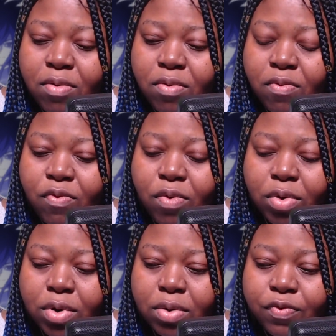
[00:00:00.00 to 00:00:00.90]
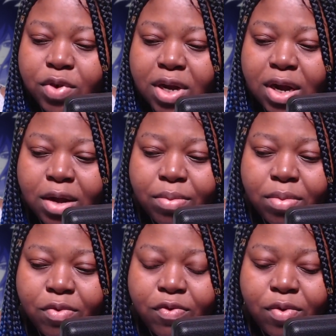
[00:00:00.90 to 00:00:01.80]
for
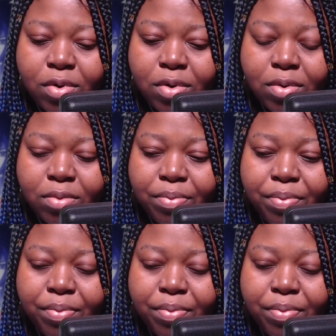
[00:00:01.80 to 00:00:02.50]
time, for